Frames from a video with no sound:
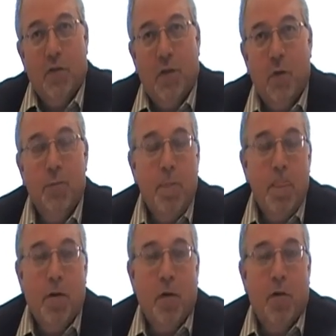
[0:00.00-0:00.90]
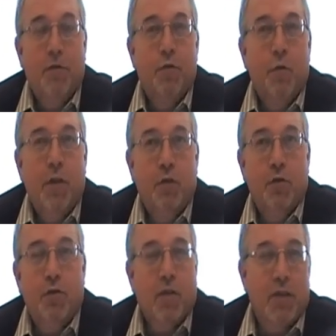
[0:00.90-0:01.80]
So, you know, if we
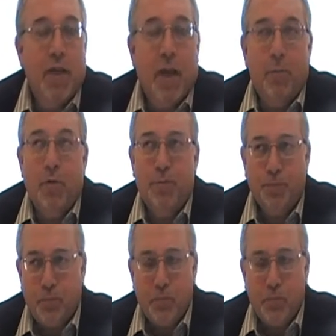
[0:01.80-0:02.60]
knew, for example,